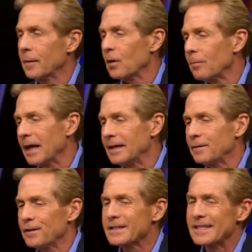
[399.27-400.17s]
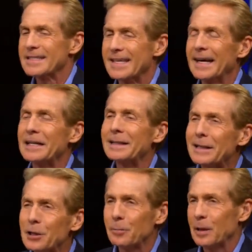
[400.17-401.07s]
but my defense is a
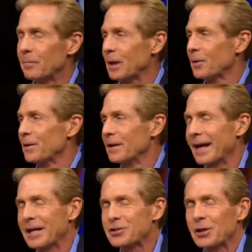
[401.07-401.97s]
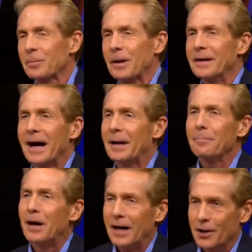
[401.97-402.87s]
little bit better than last year, but not much.